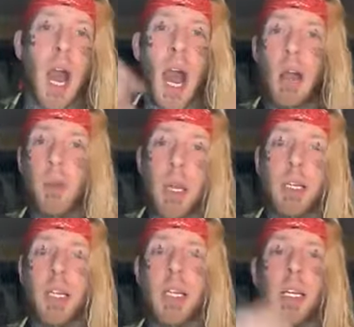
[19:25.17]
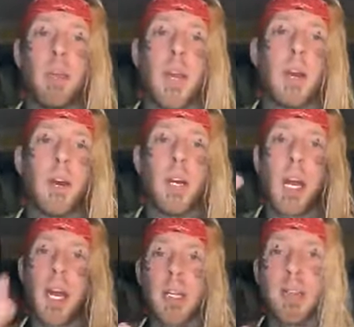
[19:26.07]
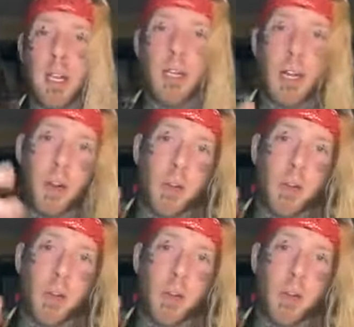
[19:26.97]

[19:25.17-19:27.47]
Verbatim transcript: I write the email and I send it out